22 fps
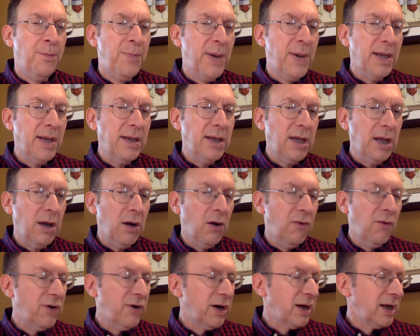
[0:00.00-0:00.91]
Bending
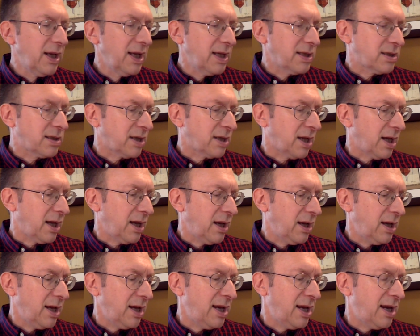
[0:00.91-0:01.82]
over Lissa,
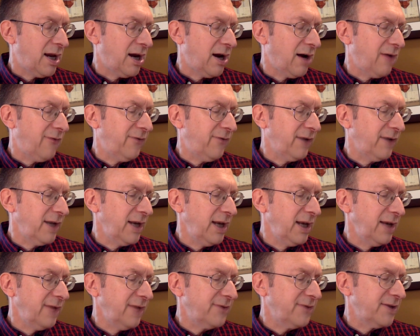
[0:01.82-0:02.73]
he carefully
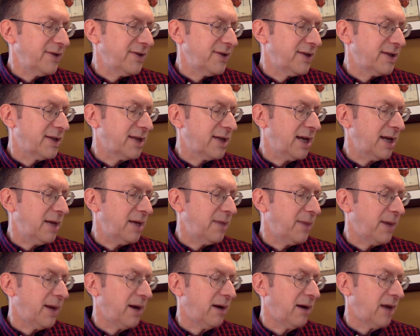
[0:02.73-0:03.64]
lifted the teddy
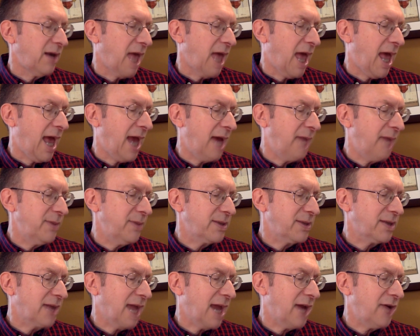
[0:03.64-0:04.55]
bear lying
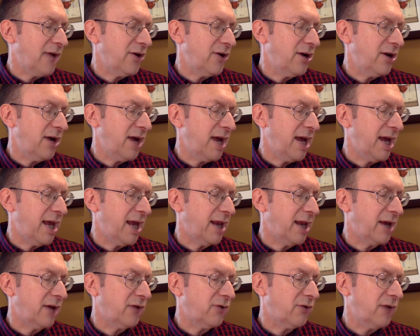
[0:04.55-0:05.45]
beside her head
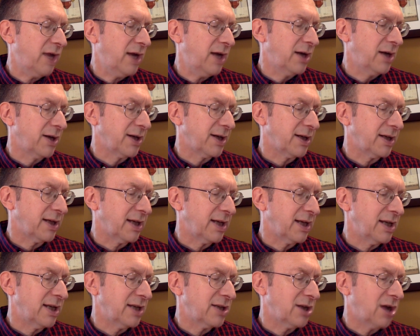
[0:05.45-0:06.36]
and cradled it
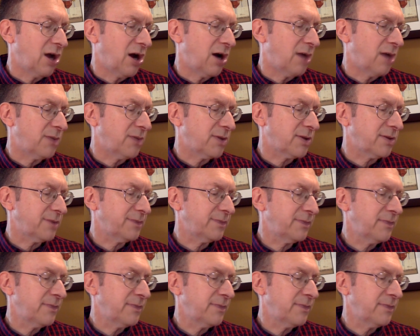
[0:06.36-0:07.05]
in his arms.